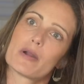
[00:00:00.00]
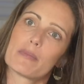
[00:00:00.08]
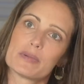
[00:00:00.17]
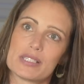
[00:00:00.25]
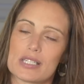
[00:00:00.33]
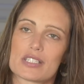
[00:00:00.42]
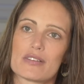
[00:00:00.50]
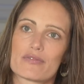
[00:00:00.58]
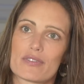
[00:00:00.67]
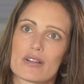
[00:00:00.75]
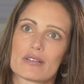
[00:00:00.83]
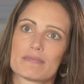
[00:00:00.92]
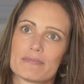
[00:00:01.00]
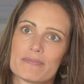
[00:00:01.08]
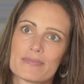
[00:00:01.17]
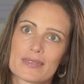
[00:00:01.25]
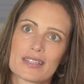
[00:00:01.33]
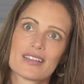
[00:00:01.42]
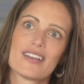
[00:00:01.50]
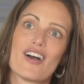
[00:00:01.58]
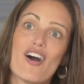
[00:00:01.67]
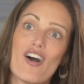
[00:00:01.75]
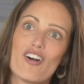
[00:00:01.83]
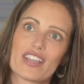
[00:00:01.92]
proposition for
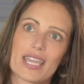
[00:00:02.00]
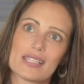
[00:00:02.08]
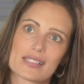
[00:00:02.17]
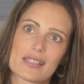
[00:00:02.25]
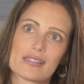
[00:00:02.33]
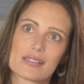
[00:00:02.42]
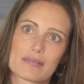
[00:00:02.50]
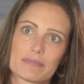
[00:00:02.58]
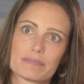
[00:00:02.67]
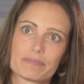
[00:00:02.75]
all cases.